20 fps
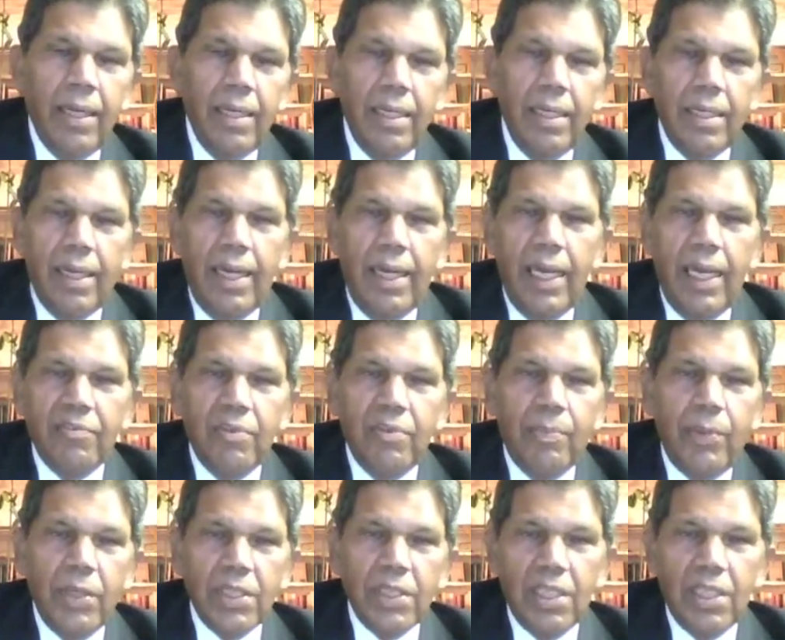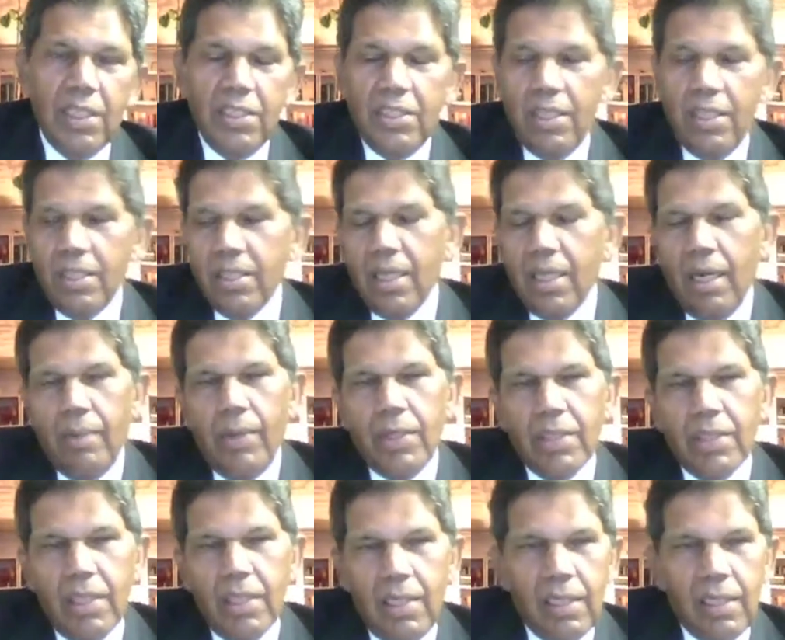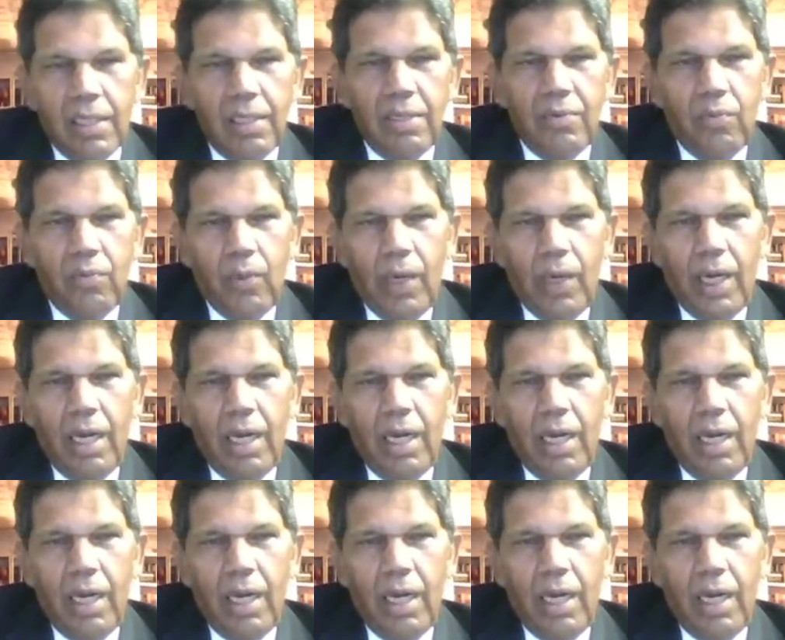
And I have a book that has just come out a little